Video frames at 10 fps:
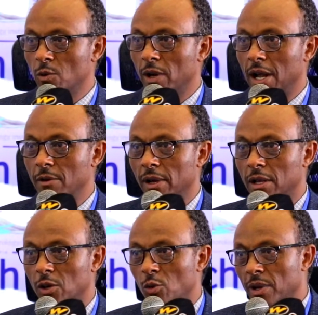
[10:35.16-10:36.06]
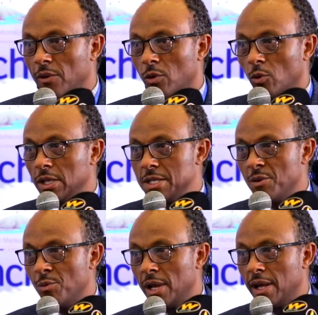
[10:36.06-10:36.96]
we are having in Ethiopia for water
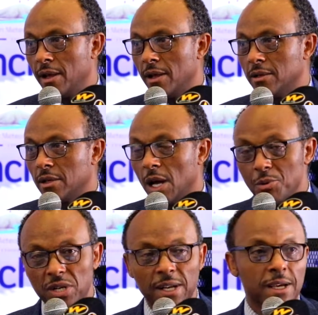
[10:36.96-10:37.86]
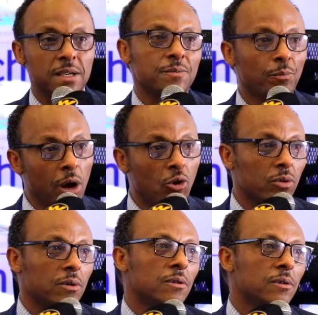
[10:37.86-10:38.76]
supply interruption is power
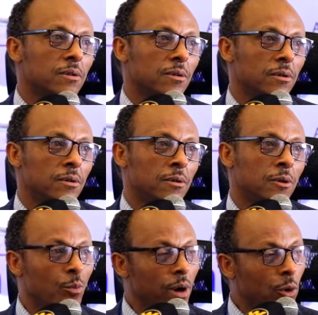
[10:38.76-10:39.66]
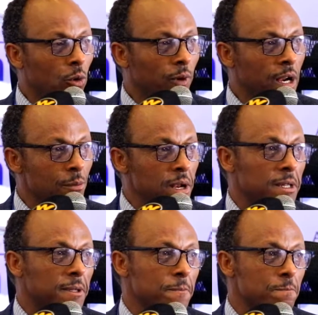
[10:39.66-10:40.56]
variability.